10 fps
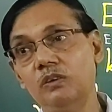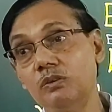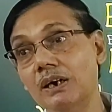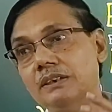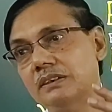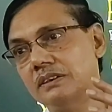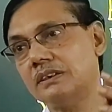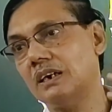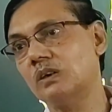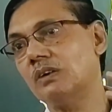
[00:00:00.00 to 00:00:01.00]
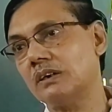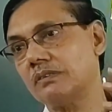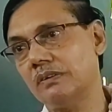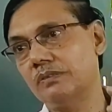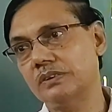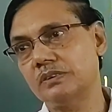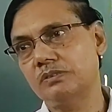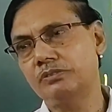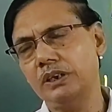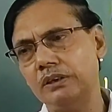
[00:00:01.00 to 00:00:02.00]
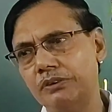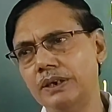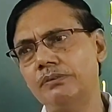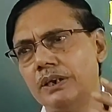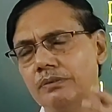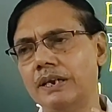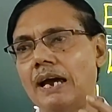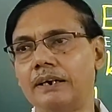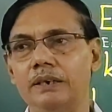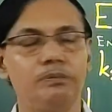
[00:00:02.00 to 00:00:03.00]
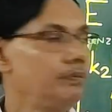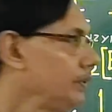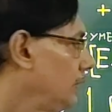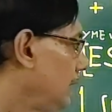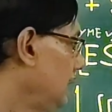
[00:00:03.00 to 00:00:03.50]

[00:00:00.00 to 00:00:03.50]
Can you imagine the turnover is very active